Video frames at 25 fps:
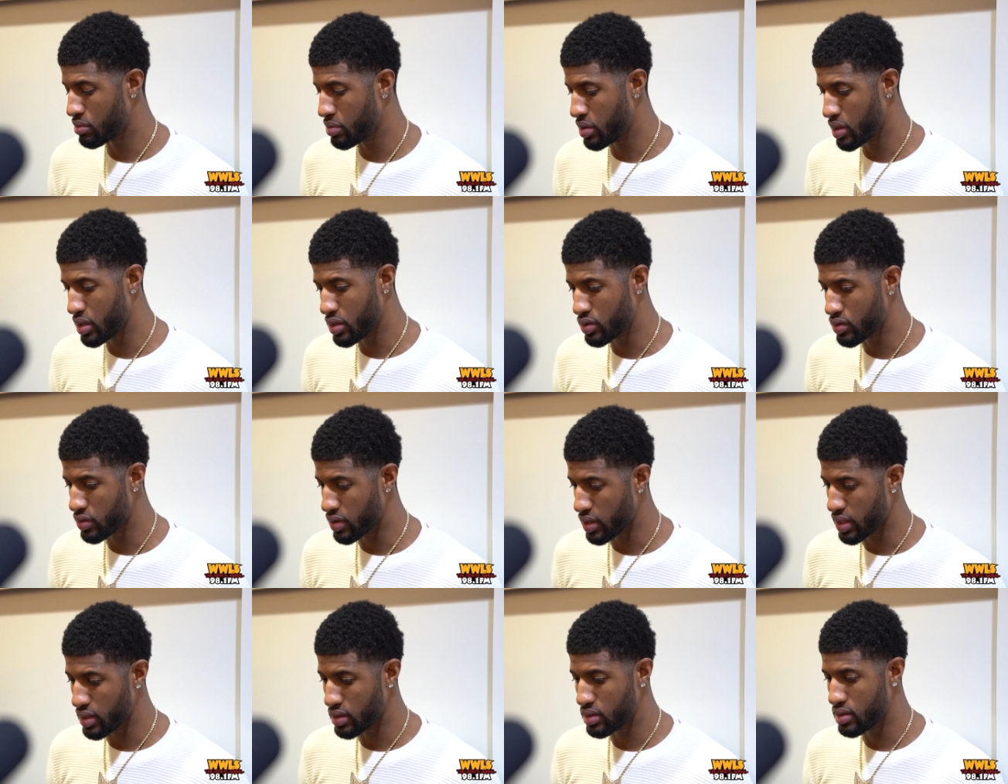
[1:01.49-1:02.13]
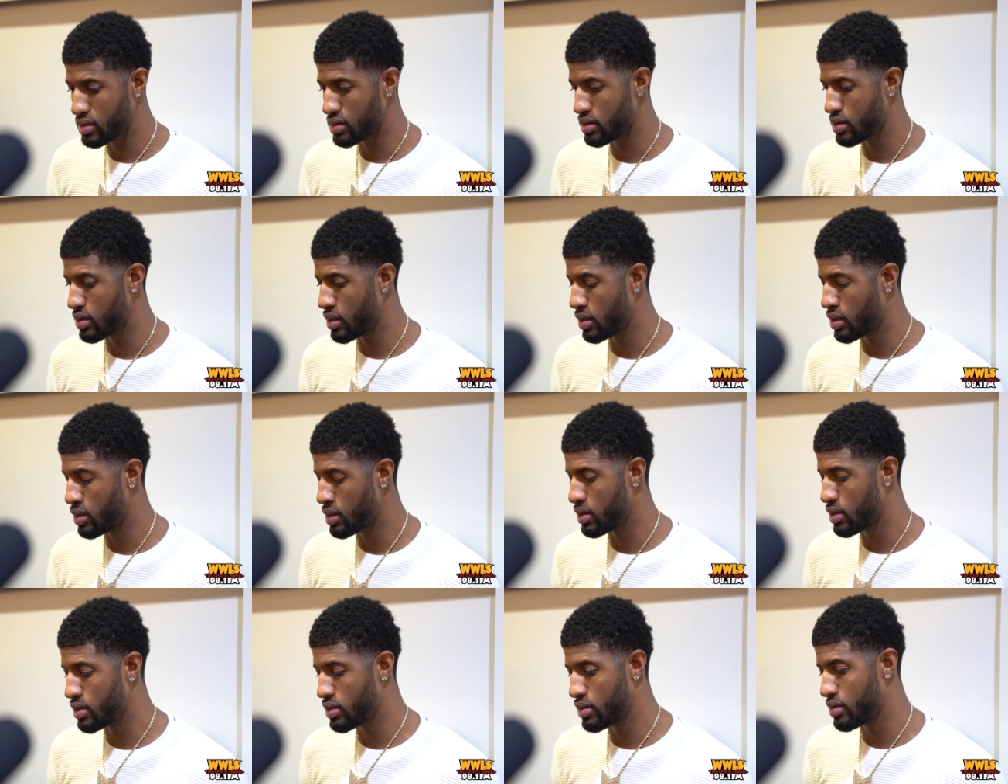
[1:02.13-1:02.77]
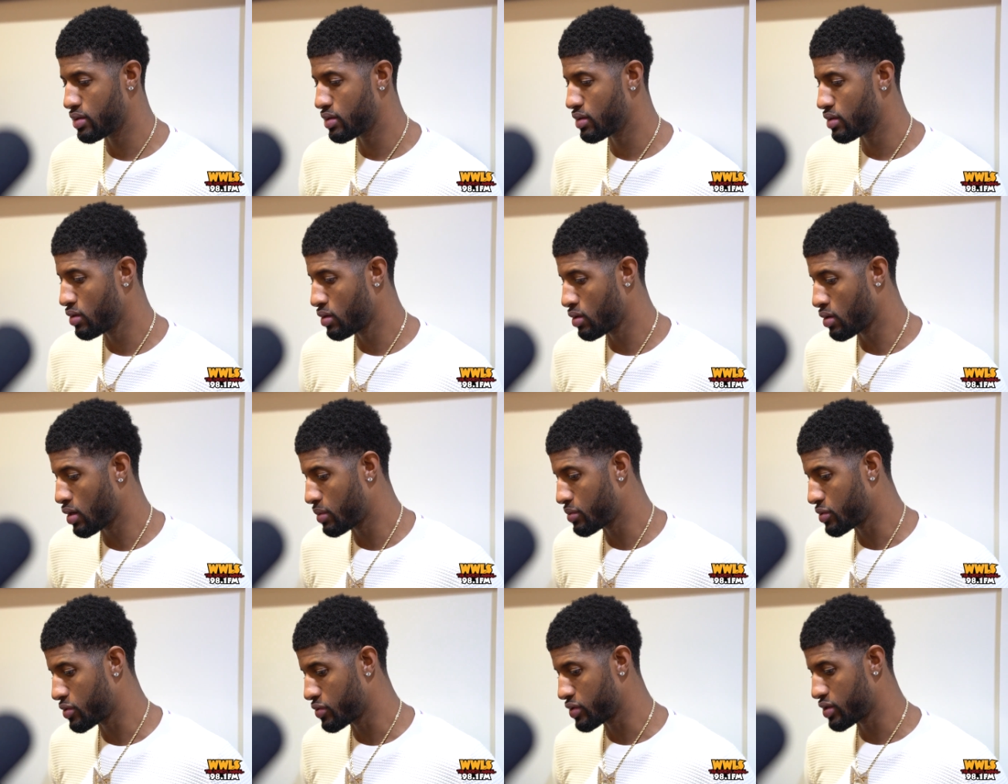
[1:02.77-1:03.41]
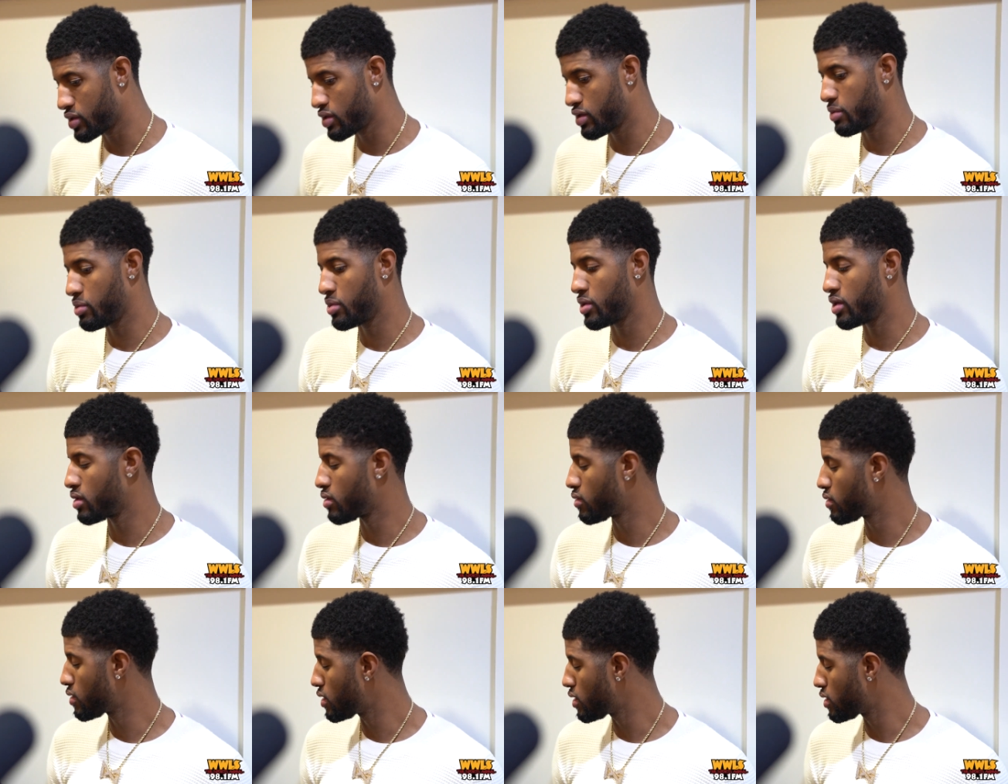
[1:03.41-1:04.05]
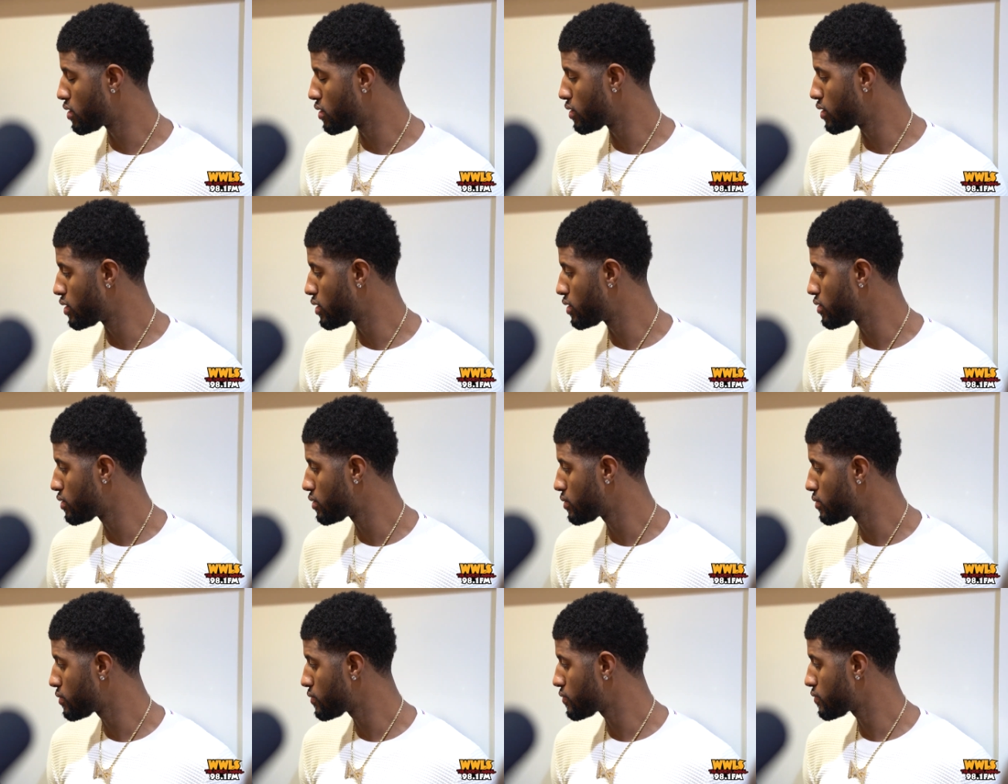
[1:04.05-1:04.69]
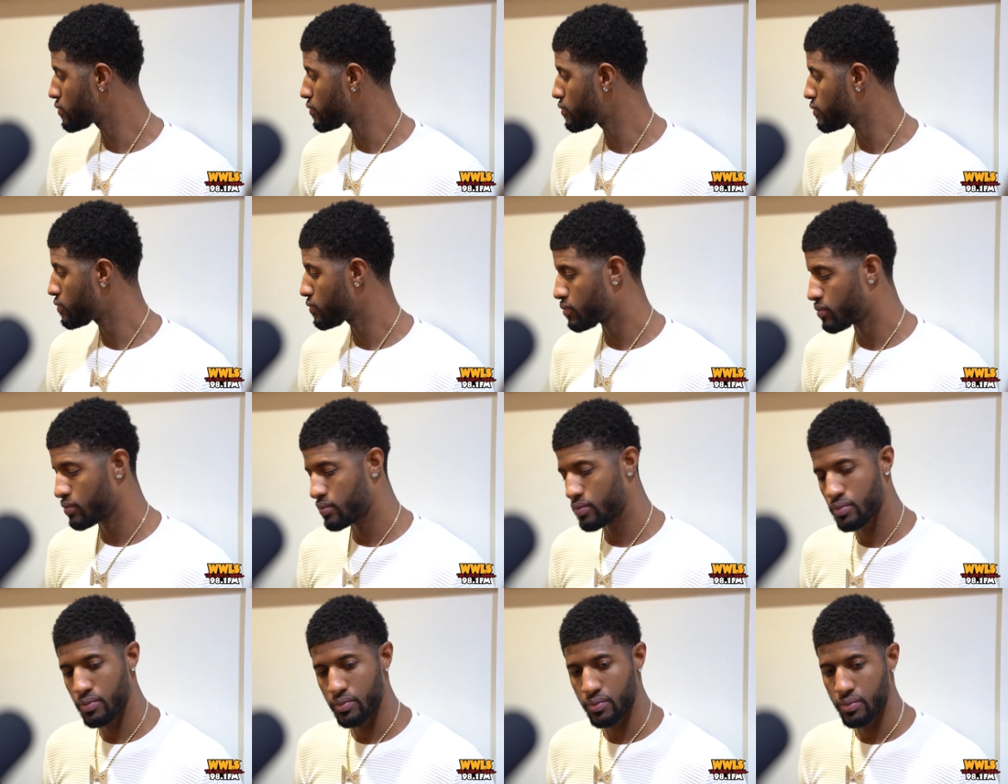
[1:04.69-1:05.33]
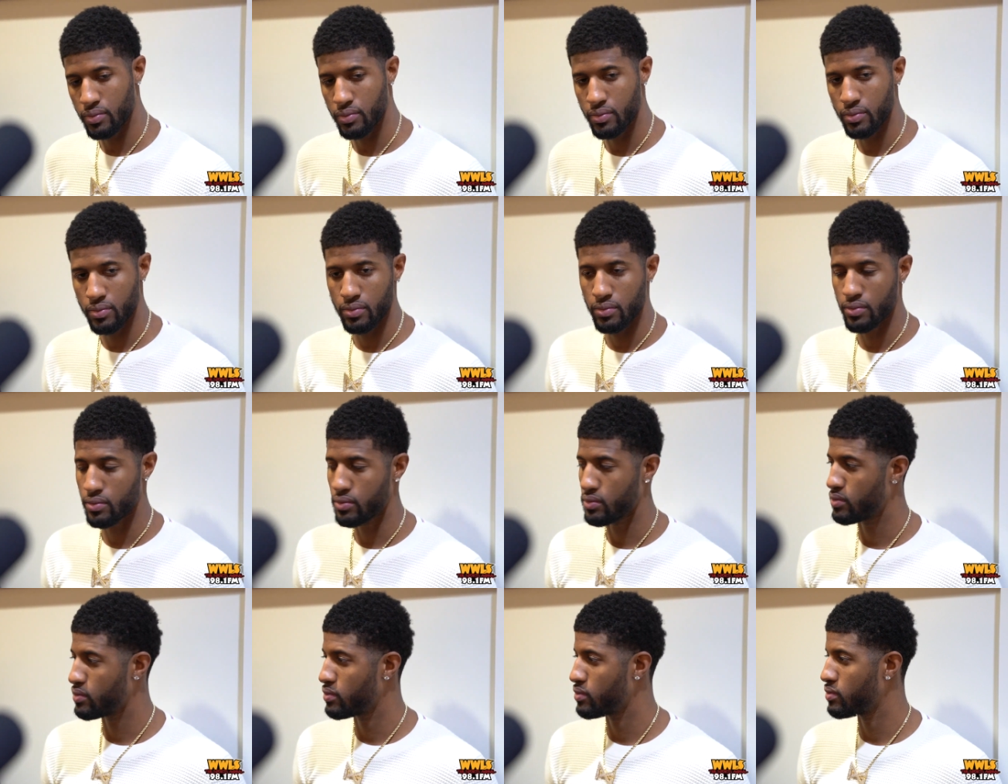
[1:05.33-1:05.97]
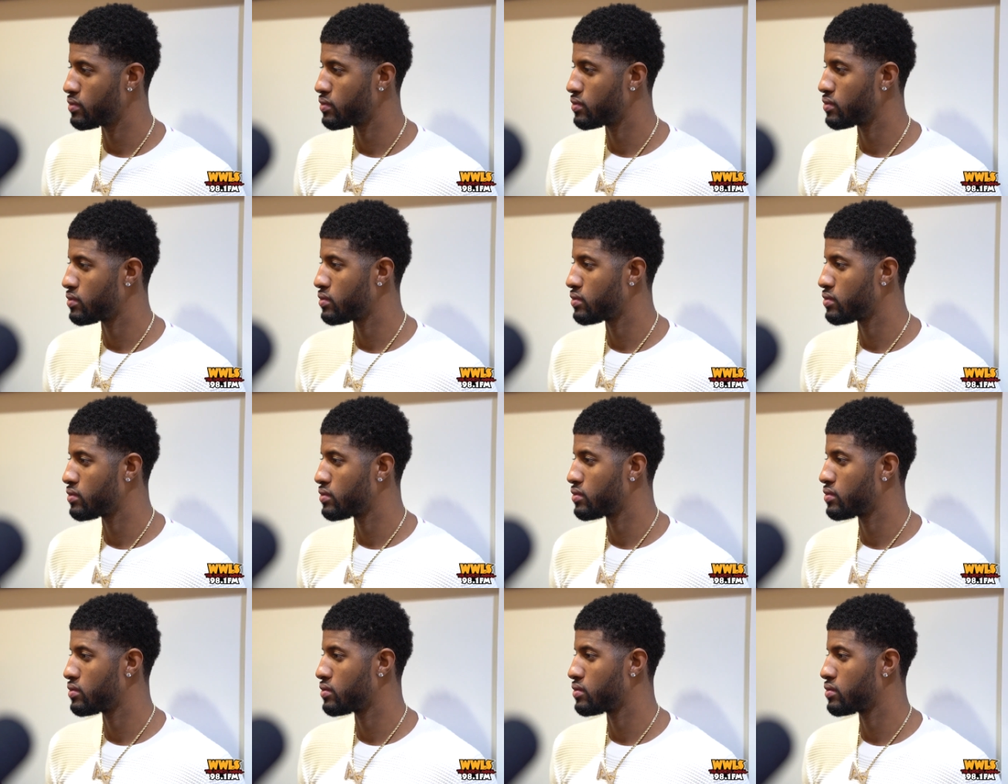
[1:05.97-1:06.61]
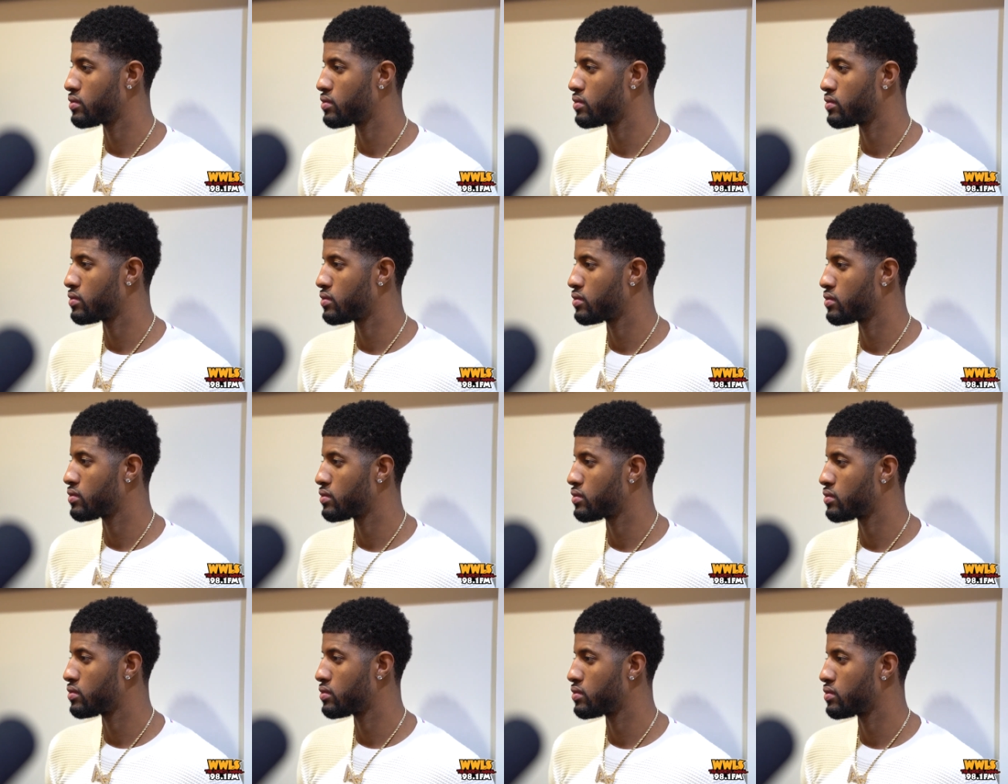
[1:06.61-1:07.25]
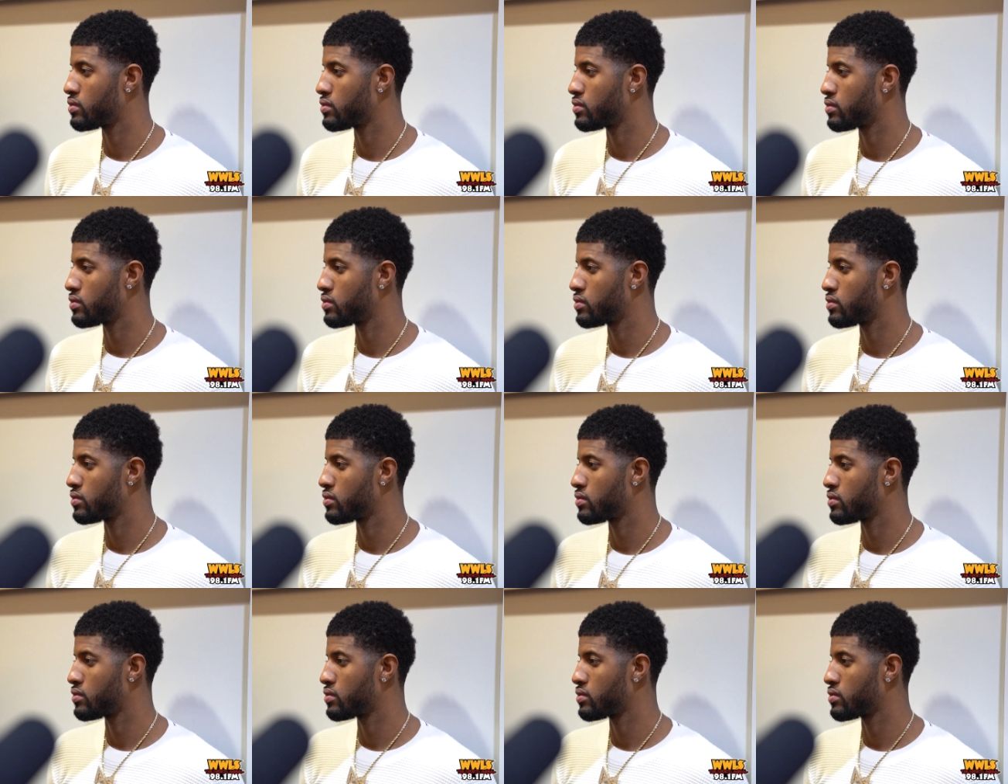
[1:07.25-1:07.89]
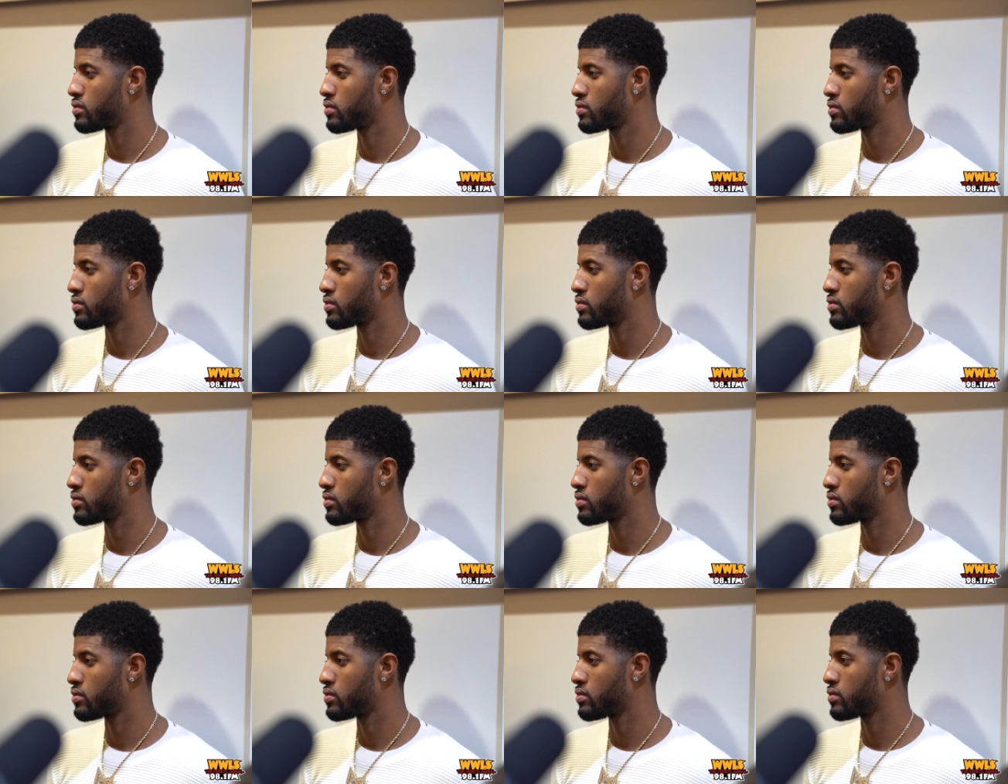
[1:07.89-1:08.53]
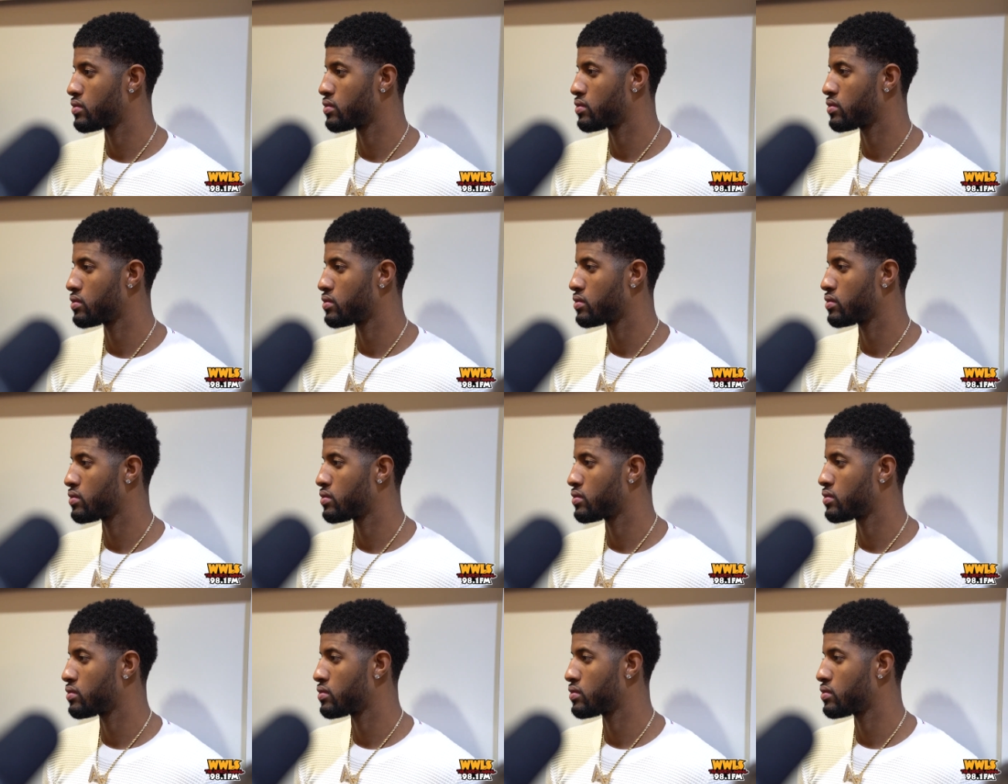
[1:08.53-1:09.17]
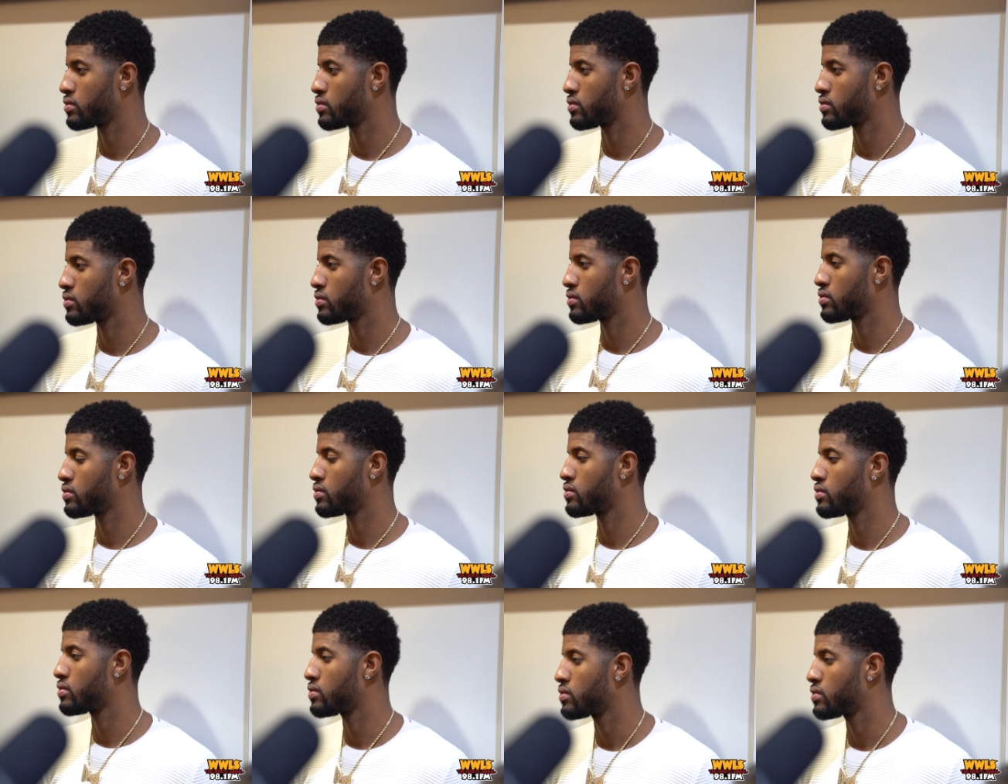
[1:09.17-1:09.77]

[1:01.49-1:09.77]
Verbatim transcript: penetrates, and, you know, I'm the recipient on the other end. Paul, what does it do when y'all are able to throw multiple bodies at Donovan Mitchell on defense?